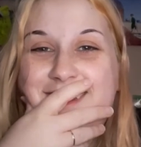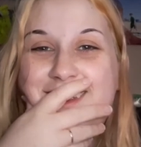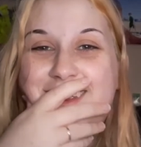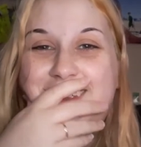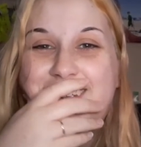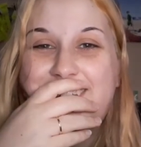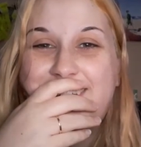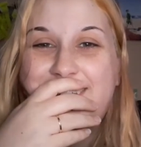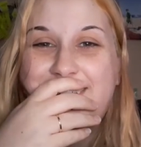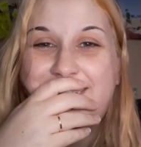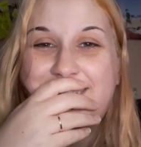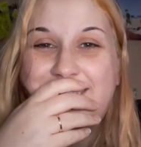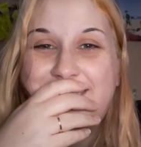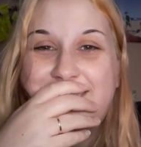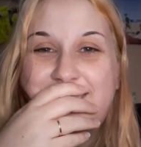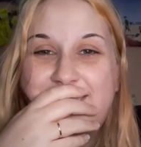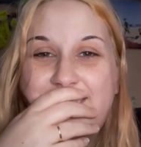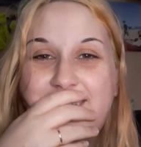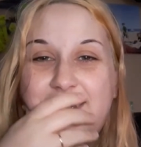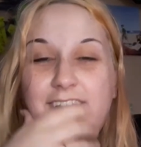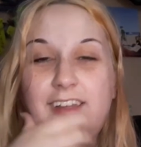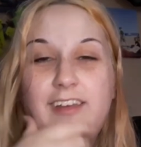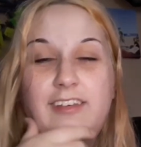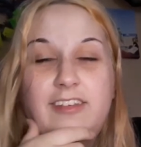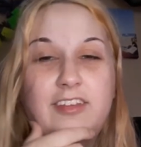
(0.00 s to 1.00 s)
Sorry?
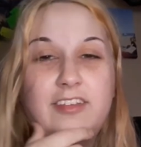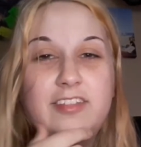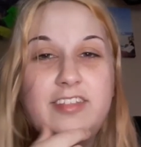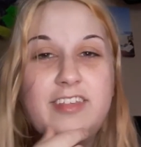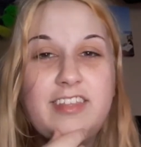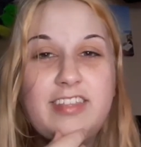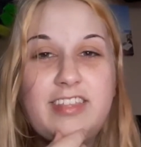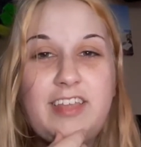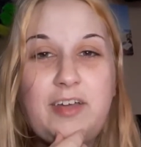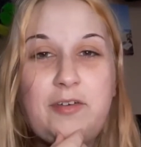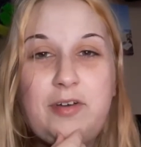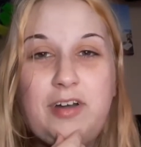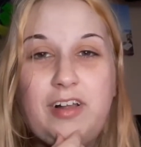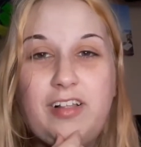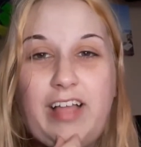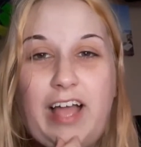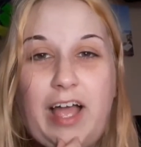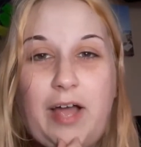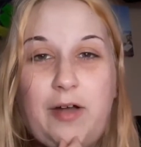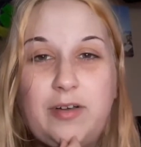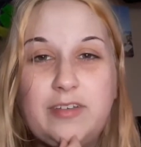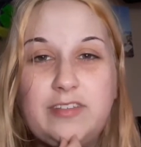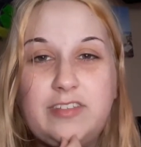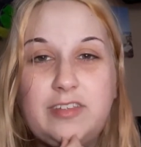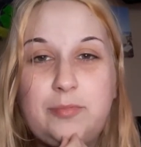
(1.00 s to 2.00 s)
Do you think they would
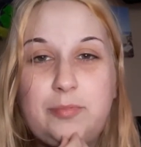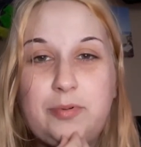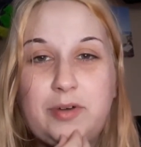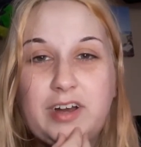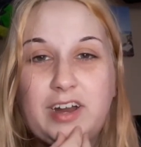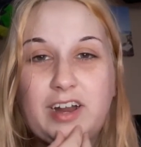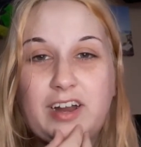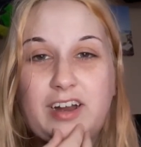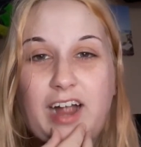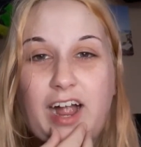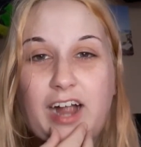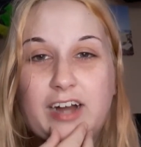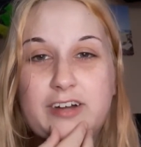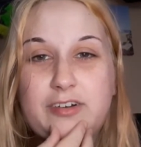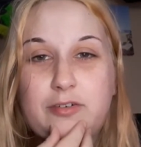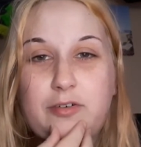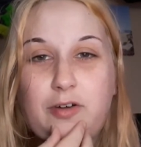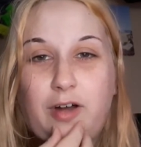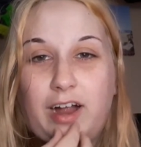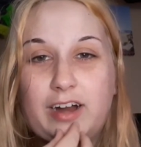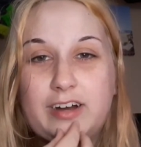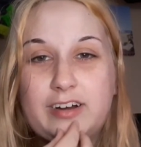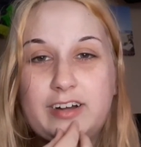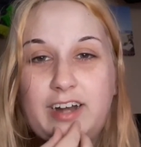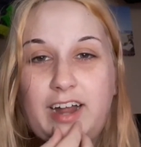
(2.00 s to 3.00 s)
allow us to bring a
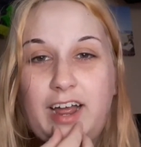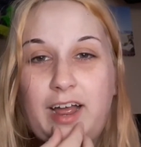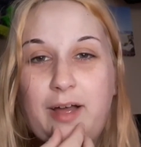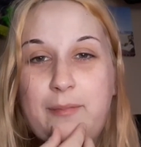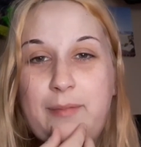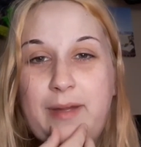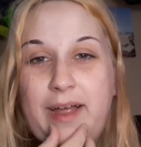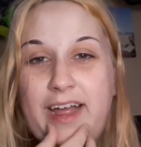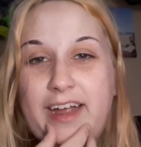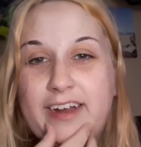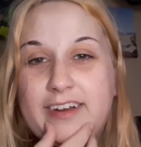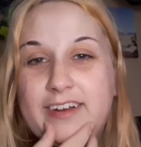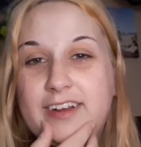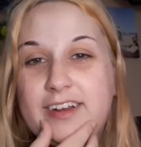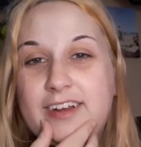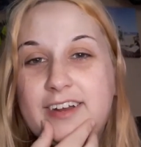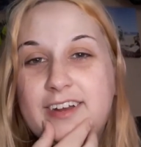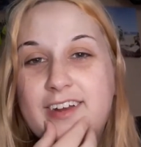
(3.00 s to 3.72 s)
crocodile back?